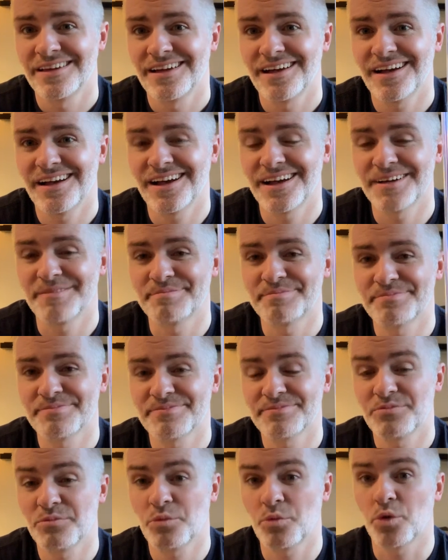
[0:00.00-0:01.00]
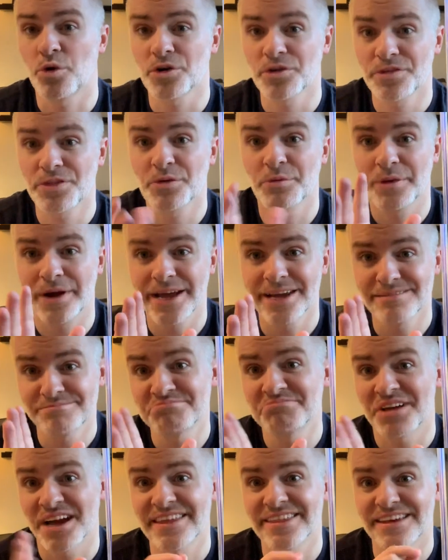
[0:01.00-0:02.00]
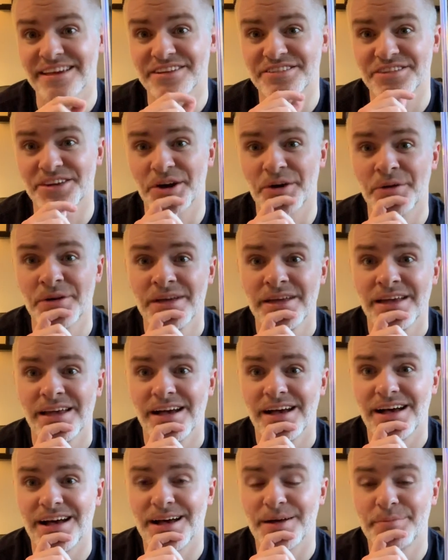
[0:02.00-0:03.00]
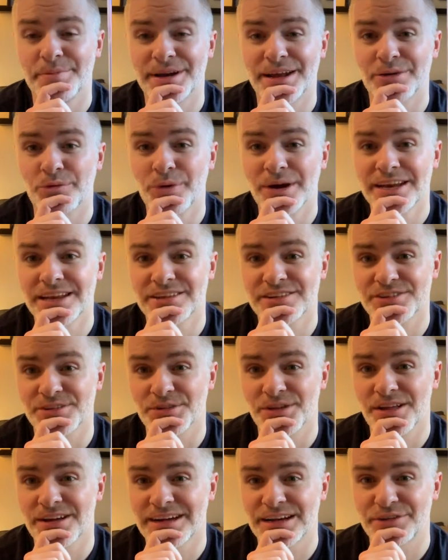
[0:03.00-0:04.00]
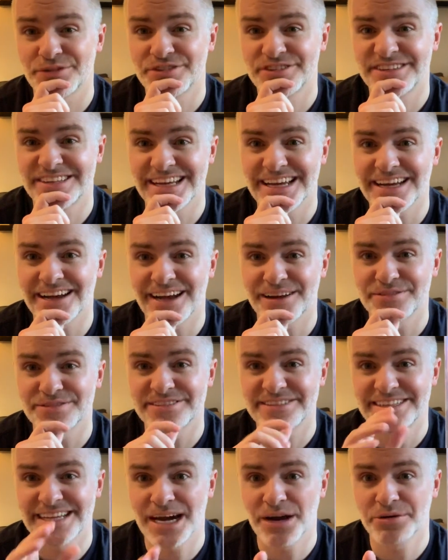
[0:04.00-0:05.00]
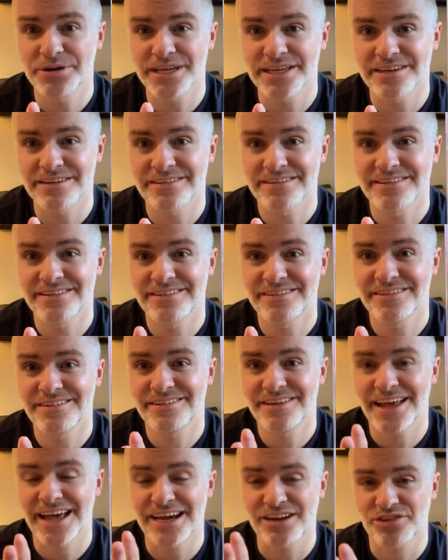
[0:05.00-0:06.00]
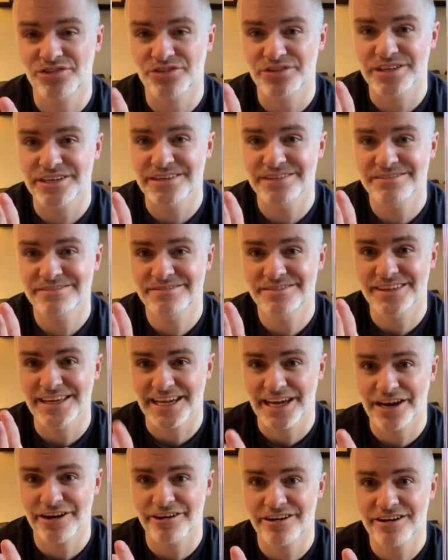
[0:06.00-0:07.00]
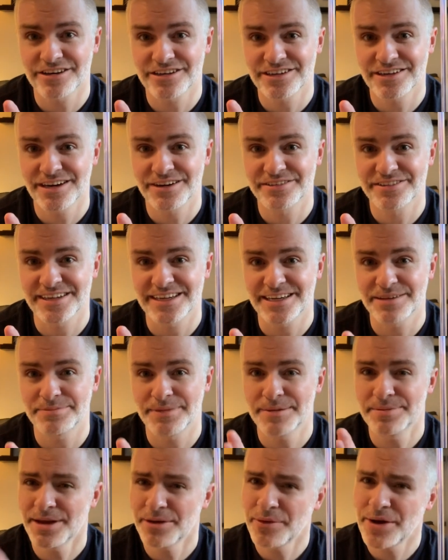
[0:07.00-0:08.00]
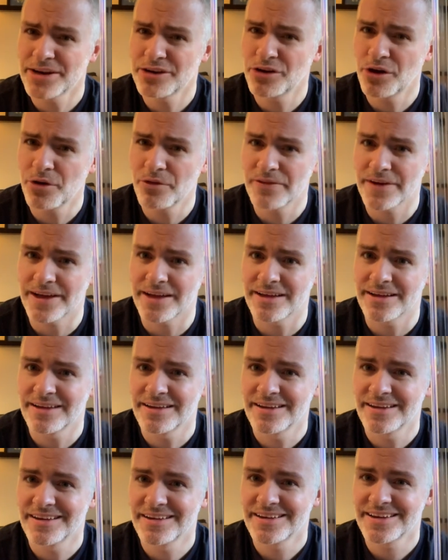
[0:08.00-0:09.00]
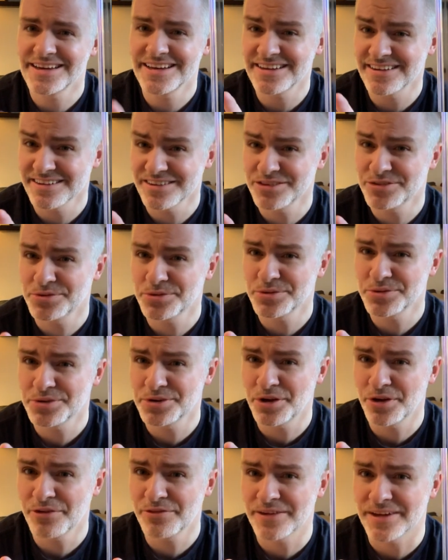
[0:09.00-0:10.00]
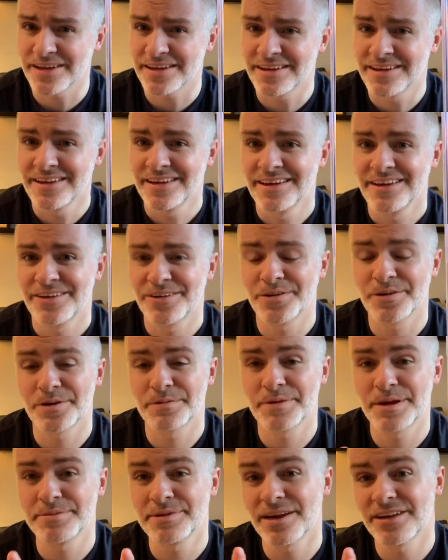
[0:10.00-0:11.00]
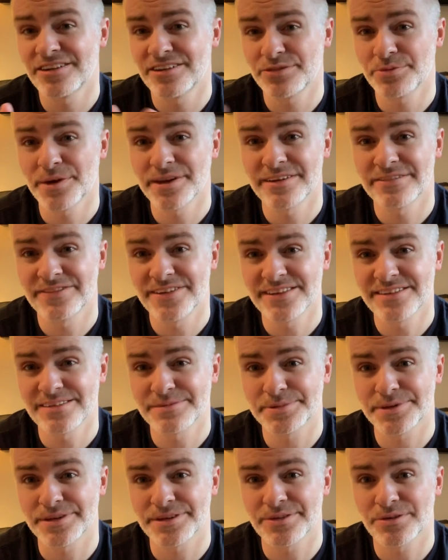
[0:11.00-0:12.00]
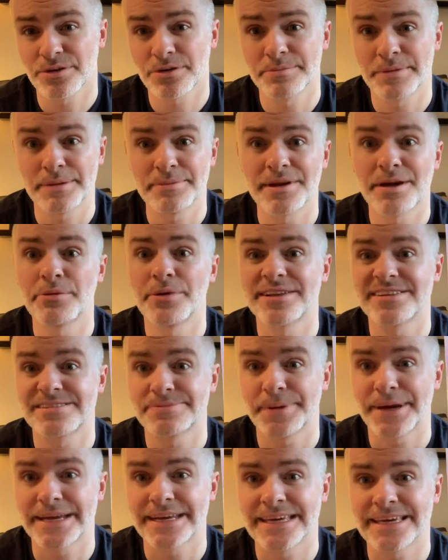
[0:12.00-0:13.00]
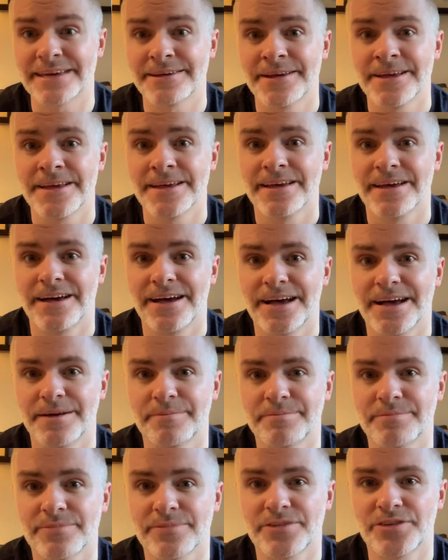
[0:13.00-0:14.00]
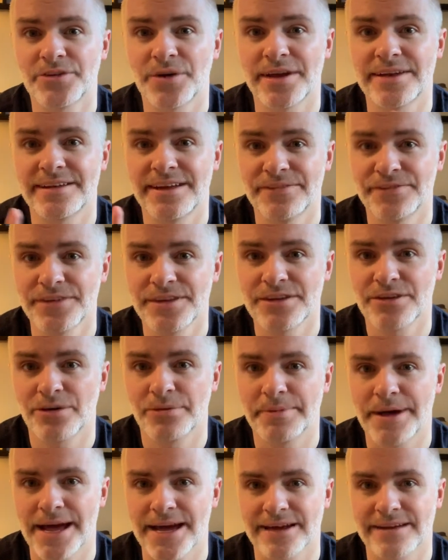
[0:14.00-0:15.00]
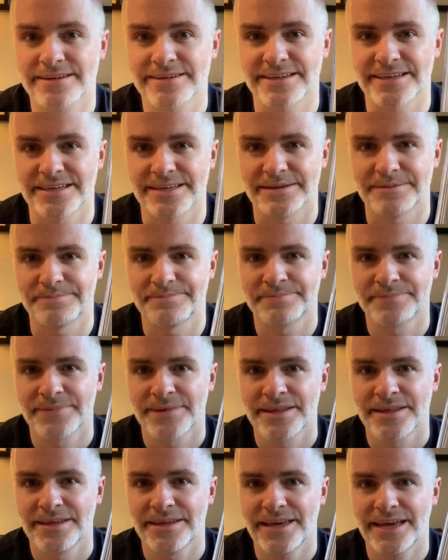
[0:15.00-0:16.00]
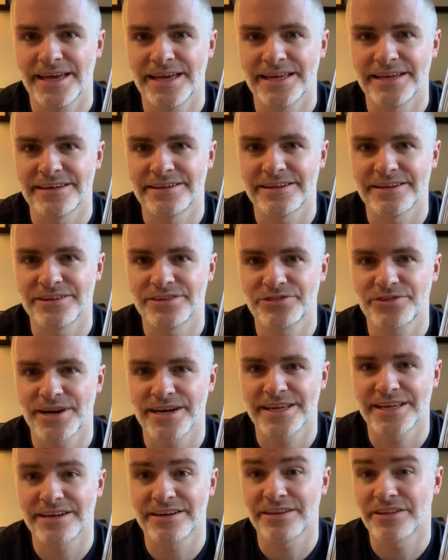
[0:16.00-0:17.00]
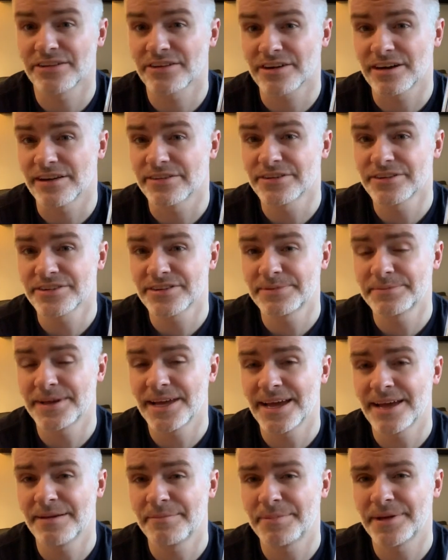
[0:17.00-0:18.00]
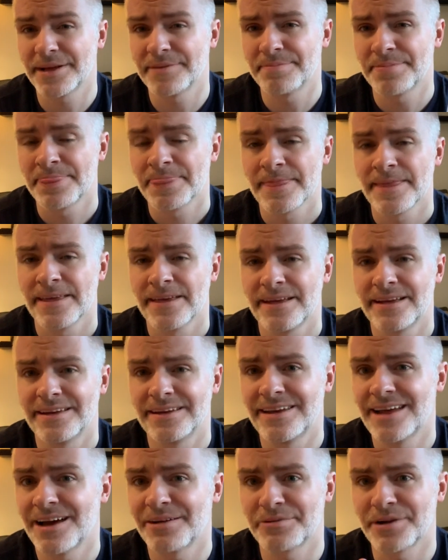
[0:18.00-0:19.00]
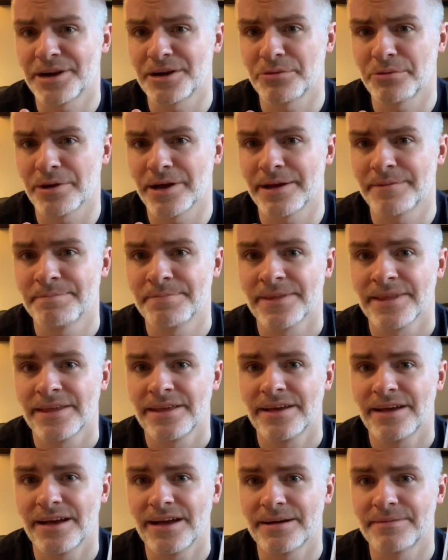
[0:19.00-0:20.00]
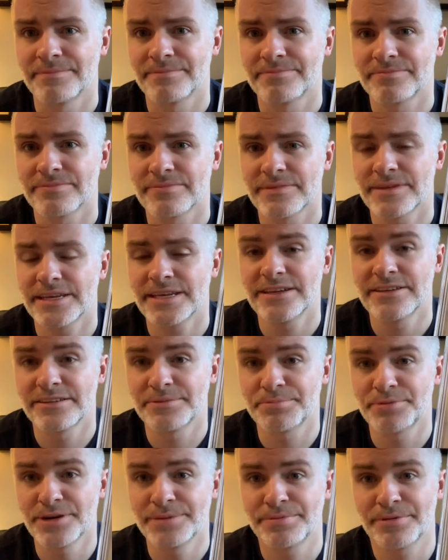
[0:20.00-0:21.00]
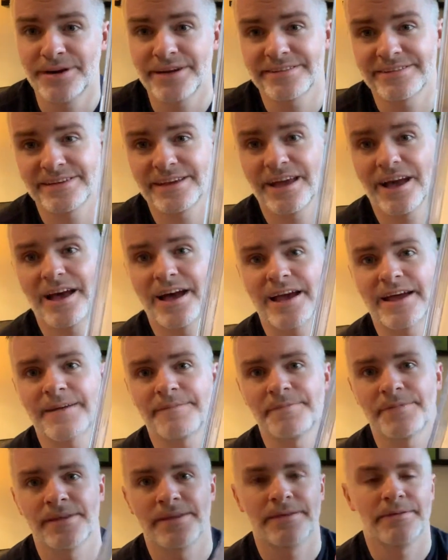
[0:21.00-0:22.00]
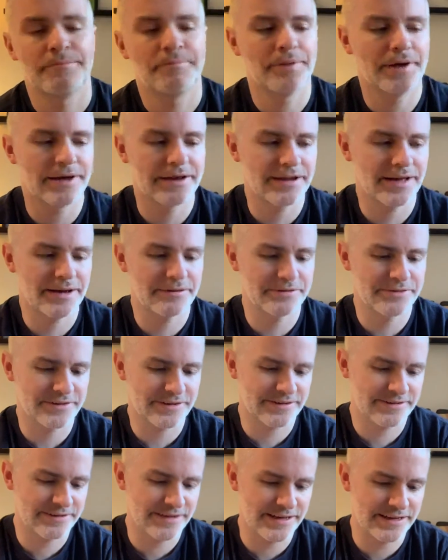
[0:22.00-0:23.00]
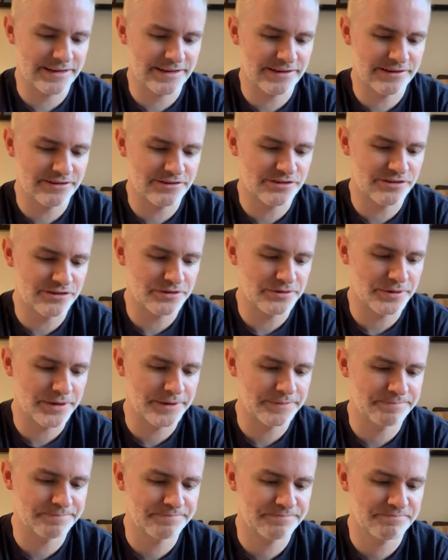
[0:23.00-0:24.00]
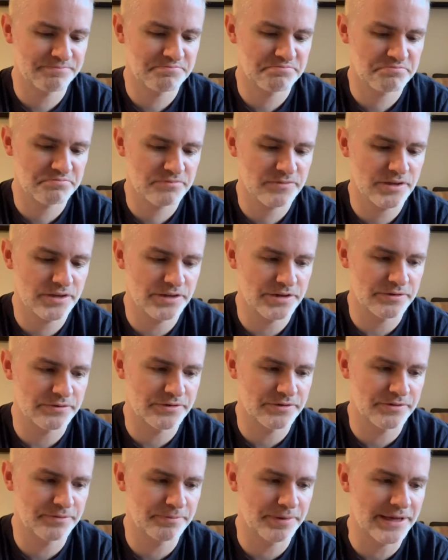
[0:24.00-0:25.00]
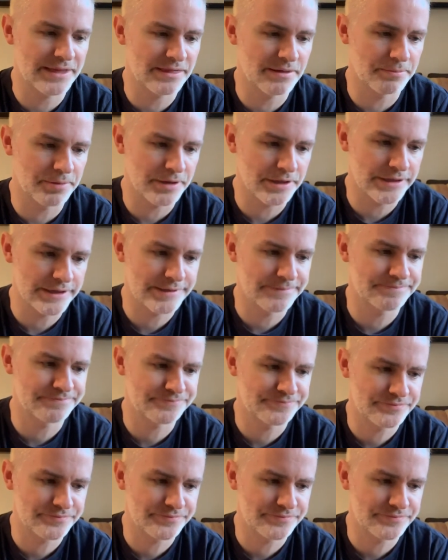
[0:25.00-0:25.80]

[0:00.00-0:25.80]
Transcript: Um, worth the wait? I think so. Uh, but I waited so long, I was, I was doubting actually the character. I was thinking maybe I want Nova. He does a cool Nova. Or maybe I just want Invincible. Or maybe I want Spidey. Um, so I'd definitely go back to him and uh, try to get another cover someday, but not right away. Um, he's a pretty pricey guy, but I was excited to, um, you know, bite the bullet